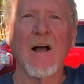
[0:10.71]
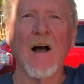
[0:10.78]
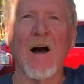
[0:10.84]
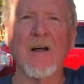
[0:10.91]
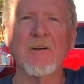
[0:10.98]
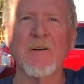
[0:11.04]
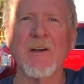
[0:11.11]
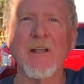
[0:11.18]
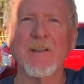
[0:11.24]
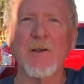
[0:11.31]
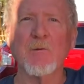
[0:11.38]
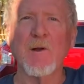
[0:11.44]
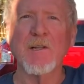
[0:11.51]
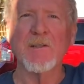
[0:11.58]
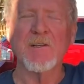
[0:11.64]
underneath the
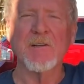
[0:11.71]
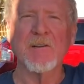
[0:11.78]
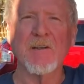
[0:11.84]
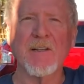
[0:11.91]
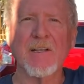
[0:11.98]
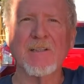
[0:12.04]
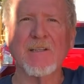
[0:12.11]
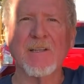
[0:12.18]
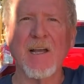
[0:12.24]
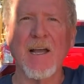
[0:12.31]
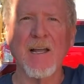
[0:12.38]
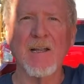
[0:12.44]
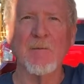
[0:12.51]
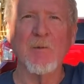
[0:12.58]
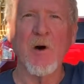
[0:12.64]
windshield
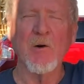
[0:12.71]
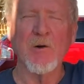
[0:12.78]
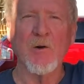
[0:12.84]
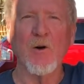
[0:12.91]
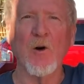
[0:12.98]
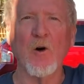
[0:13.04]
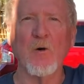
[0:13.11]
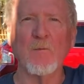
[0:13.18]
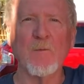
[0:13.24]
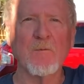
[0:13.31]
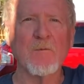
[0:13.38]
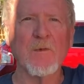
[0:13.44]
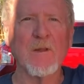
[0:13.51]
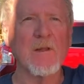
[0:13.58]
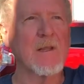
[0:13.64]
inside the motorhome,
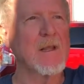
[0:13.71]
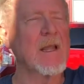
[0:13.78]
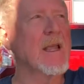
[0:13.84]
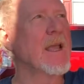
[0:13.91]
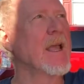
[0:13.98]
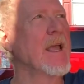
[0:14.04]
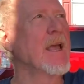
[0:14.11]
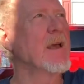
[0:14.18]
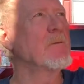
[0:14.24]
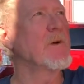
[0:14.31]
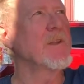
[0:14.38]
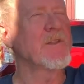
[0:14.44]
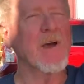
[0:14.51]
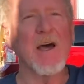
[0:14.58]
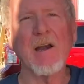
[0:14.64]
and we
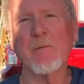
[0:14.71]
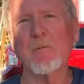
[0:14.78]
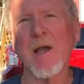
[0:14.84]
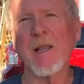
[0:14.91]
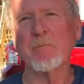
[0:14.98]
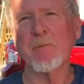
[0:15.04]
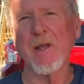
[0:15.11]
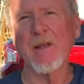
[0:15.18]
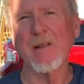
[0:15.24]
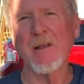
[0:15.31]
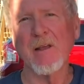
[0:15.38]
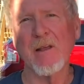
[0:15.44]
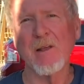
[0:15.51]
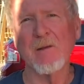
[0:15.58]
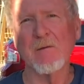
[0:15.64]
thought it might be
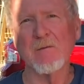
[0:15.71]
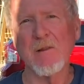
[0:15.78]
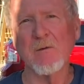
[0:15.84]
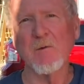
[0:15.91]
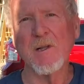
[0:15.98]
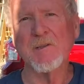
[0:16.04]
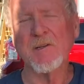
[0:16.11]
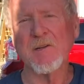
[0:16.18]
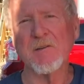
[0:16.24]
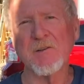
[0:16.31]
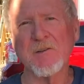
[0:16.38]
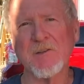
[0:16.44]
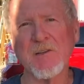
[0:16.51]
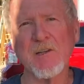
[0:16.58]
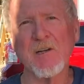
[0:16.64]
the windshield
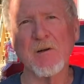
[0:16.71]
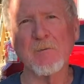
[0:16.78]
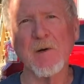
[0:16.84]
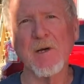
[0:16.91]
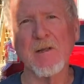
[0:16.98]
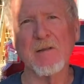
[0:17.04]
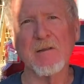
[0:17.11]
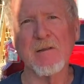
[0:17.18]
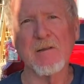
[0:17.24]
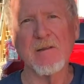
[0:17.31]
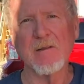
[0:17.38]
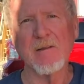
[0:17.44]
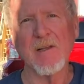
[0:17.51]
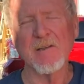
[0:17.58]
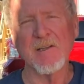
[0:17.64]
seal, but
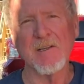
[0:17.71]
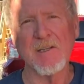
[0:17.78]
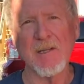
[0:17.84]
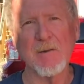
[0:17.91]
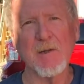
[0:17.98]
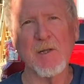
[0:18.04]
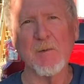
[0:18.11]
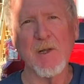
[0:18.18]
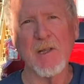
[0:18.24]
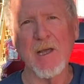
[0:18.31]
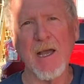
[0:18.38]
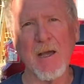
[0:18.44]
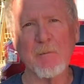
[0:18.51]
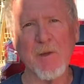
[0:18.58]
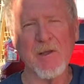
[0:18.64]
it doesn't seem to be
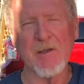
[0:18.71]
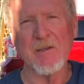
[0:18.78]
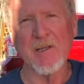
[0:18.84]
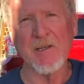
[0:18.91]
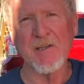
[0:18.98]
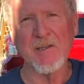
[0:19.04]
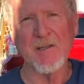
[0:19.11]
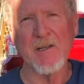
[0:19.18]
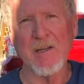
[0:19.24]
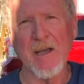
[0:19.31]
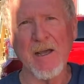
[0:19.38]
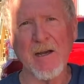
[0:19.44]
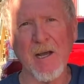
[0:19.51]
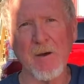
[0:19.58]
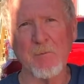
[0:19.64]
that because I sealed
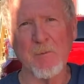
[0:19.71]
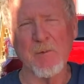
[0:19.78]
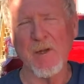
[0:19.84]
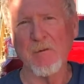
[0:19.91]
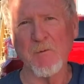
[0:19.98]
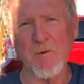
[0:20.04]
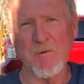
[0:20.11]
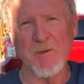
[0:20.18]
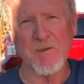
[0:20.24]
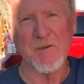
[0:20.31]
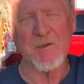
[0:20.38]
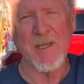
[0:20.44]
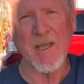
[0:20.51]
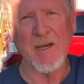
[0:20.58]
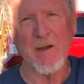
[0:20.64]
that up and we were
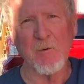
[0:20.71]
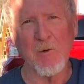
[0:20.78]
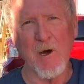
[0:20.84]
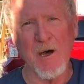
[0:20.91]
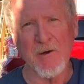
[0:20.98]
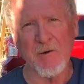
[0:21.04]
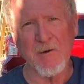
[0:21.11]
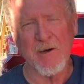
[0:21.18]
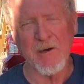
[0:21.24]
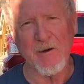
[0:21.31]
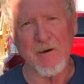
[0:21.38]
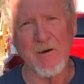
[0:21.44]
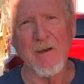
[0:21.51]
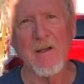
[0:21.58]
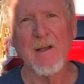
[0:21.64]
still getting water in there.